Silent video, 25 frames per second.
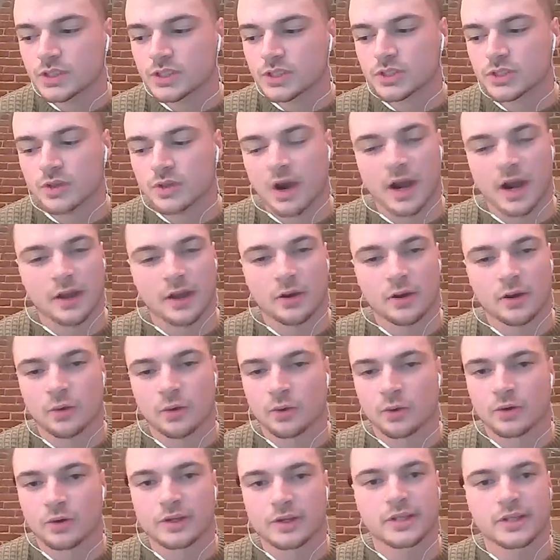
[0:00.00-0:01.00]
so I
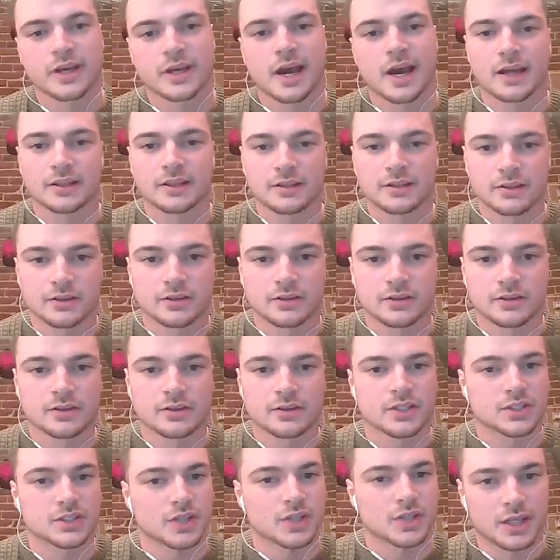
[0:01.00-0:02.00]
already had
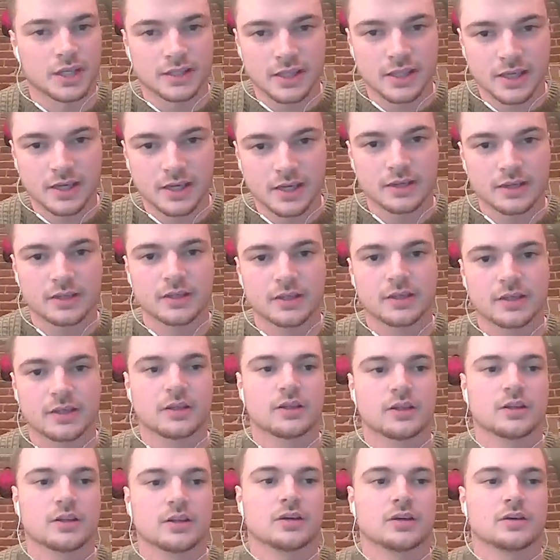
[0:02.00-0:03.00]
this idea
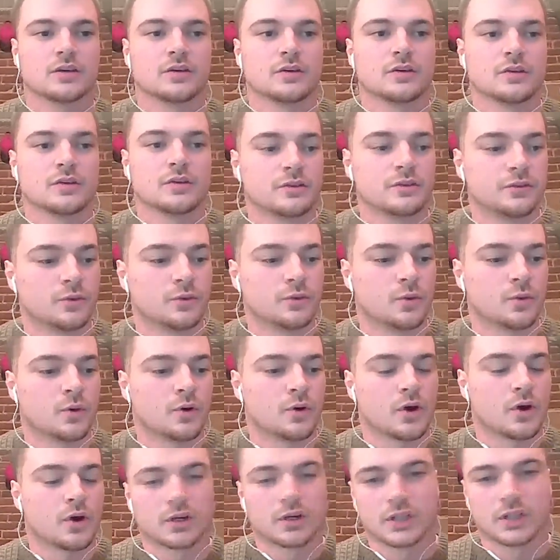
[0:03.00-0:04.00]

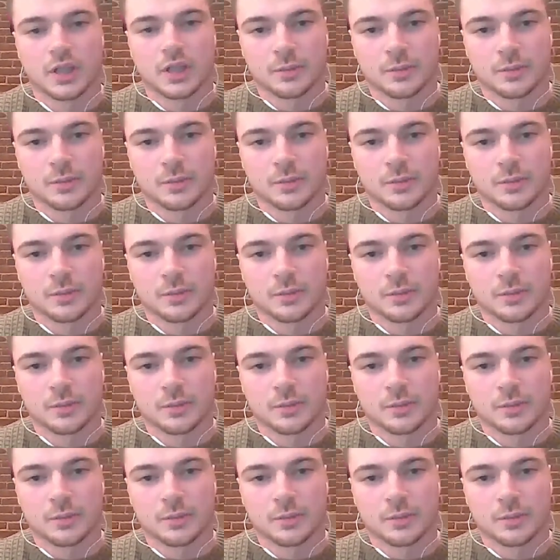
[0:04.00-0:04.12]
for